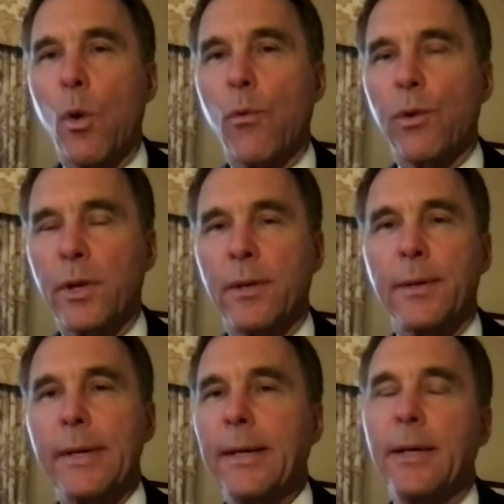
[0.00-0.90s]
over
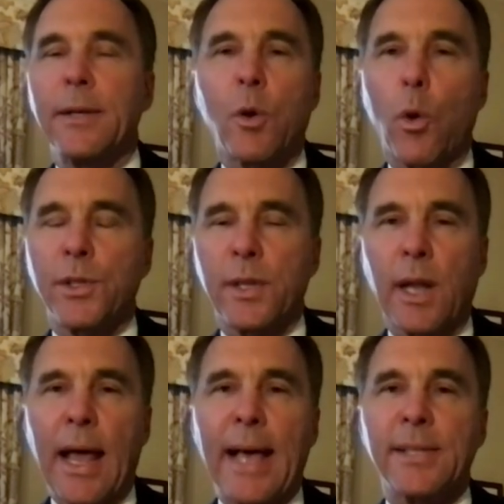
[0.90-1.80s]
the course of
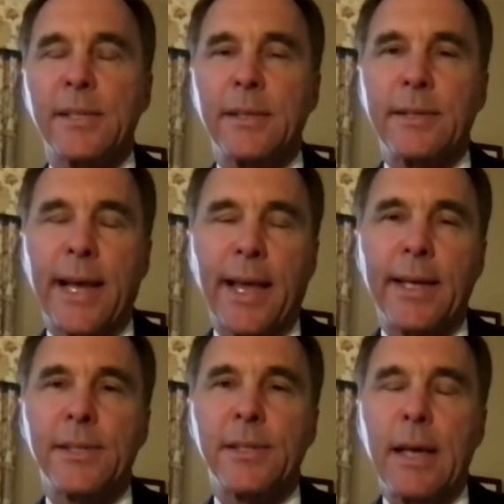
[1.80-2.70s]
the last
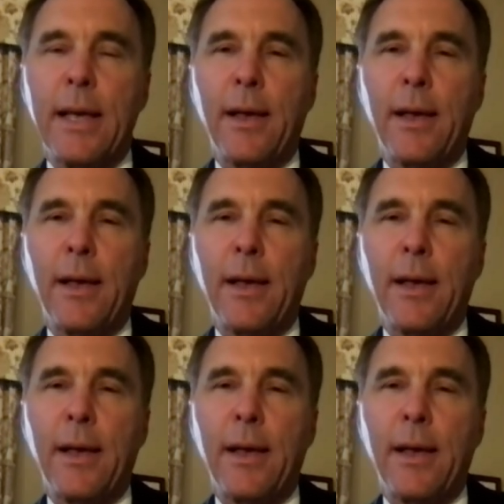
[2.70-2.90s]
decades.